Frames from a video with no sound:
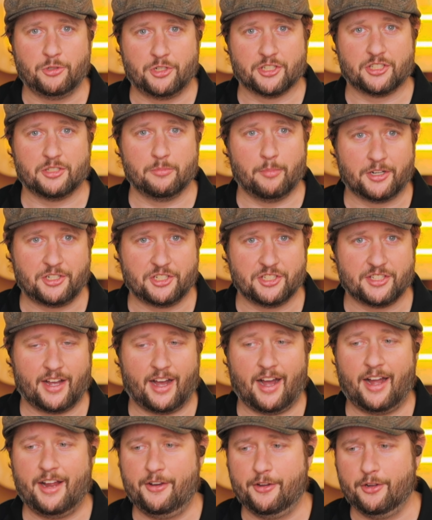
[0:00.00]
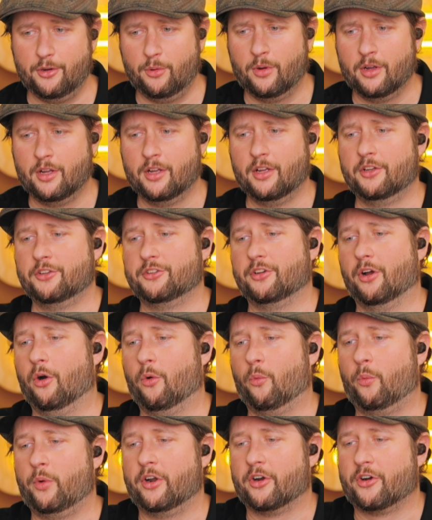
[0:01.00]
just as much as I do. So
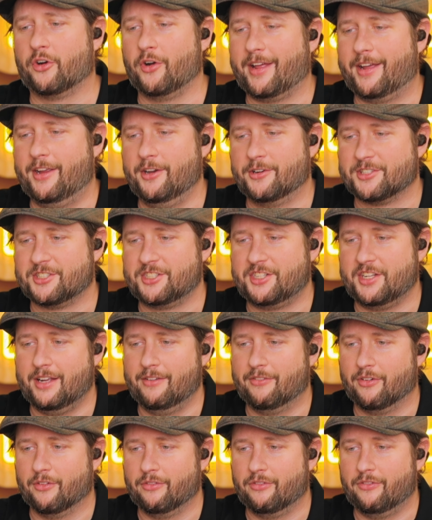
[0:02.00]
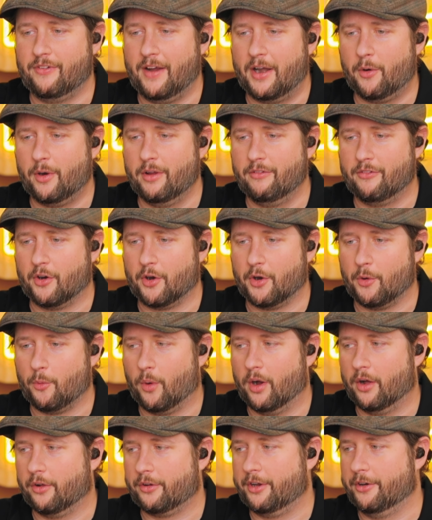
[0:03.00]
we are going to hear Steve very, very
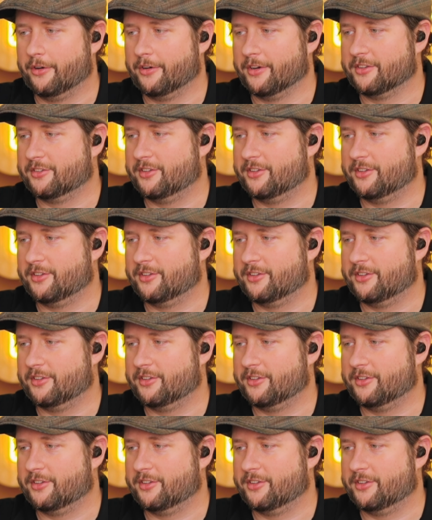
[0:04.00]
well here in a